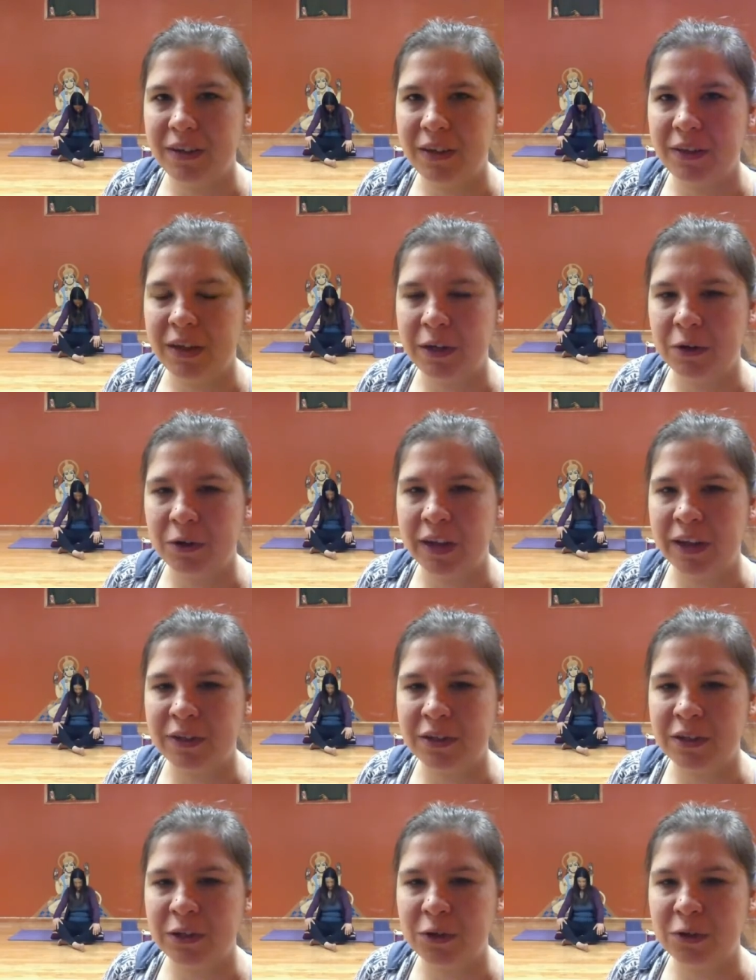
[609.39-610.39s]
then you're like
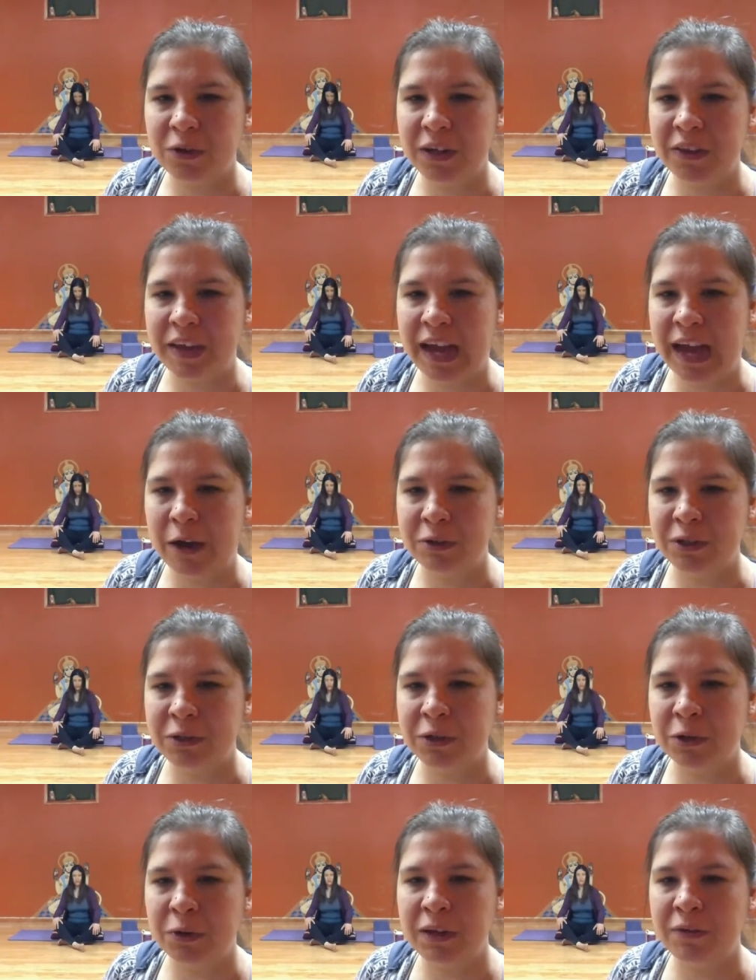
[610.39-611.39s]
the children in the house. You
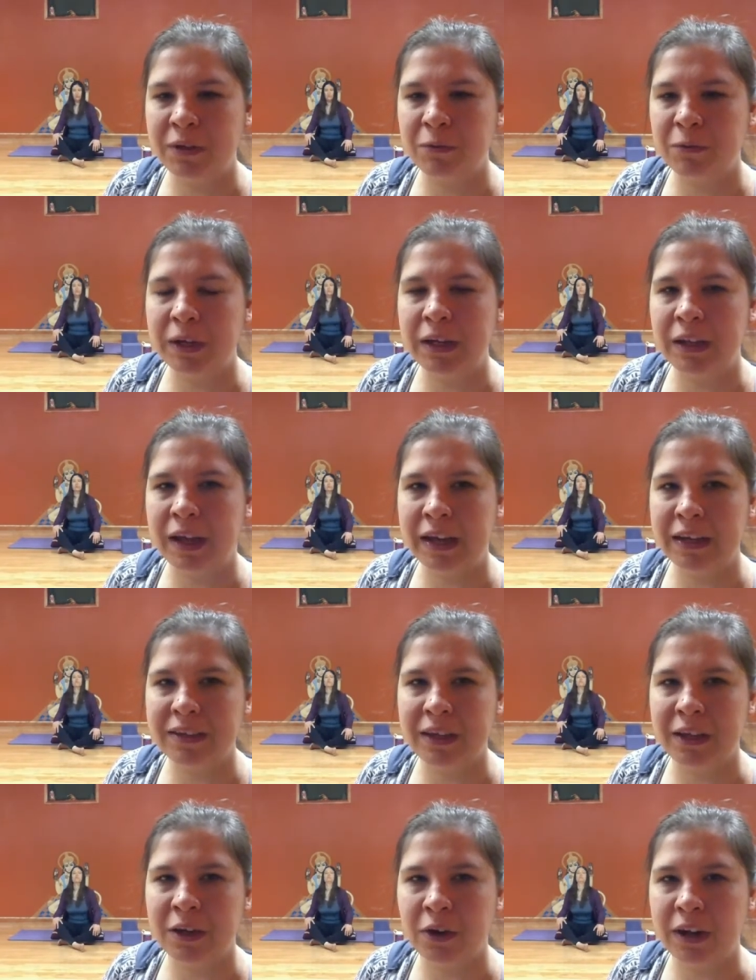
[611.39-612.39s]
don't even realize
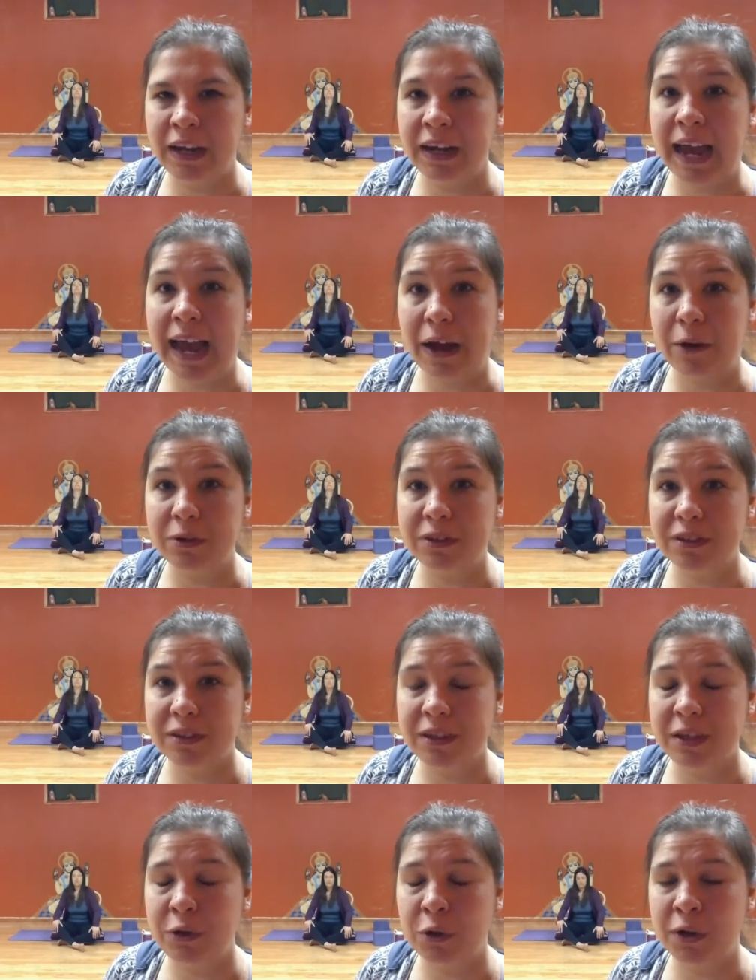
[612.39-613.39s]
that you're in a house.
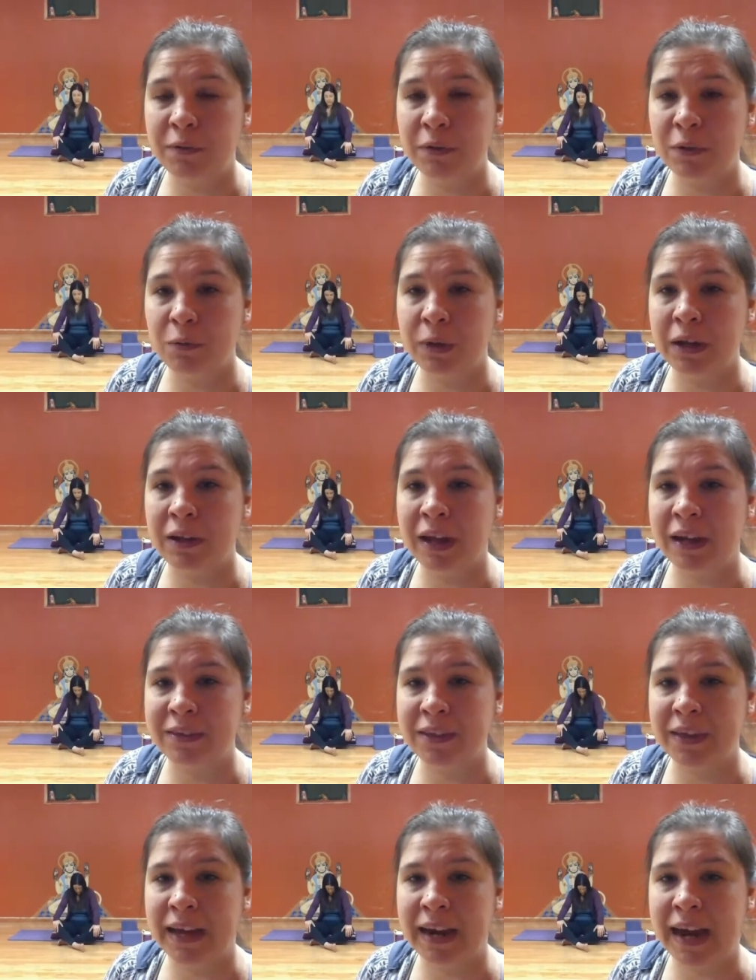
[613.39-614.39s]
You don't even realize
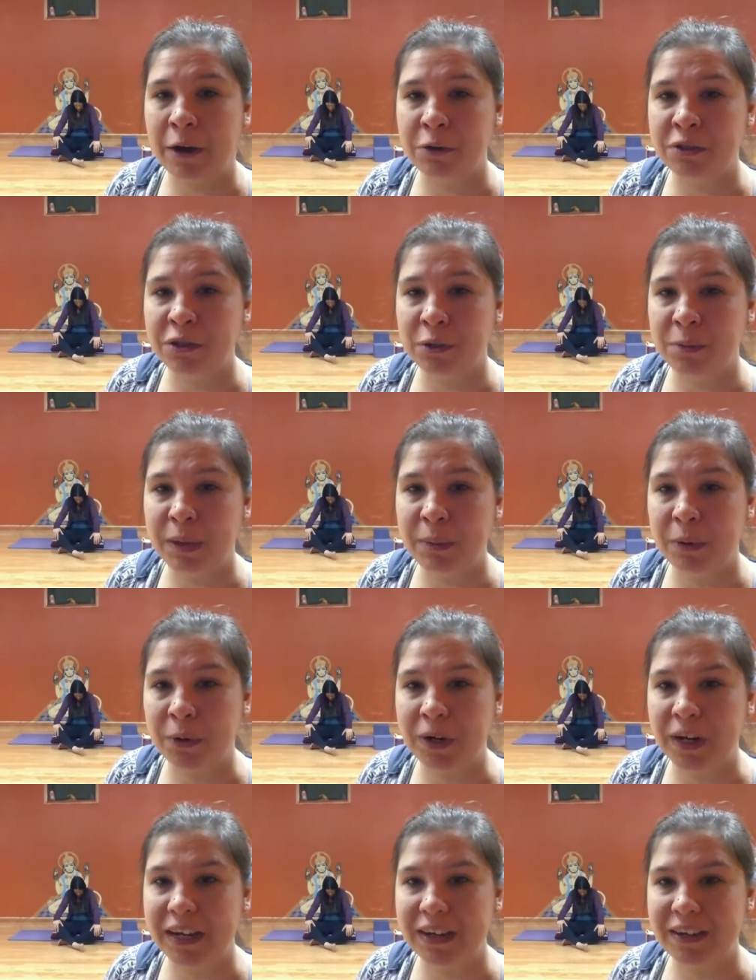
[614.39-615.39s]
that that house could be burning.